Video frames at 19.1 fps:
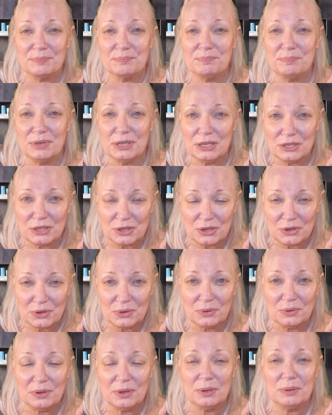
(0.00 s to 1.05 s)
Be
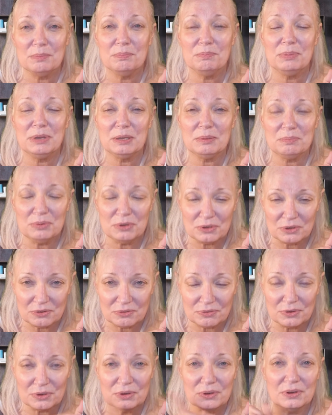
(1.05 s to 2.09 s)
you, be
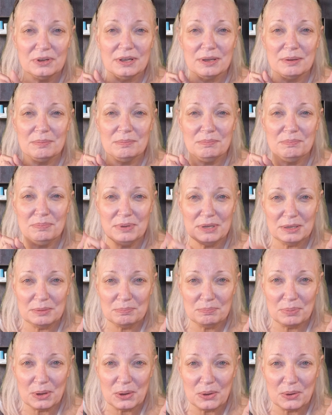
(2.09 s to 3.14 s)
beautiful, be
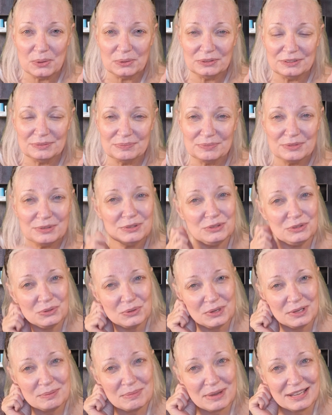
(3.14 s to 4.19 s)
bold.
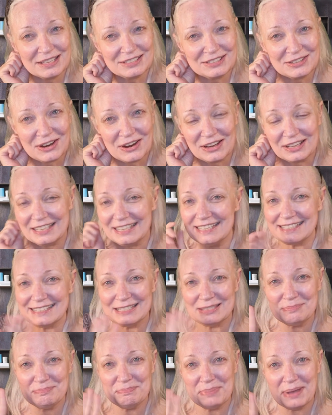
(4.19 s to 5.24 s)
Doing my
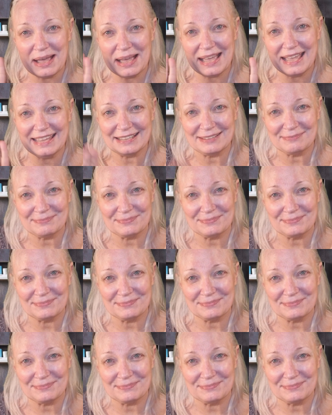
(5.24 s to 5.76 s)
darlings, bye.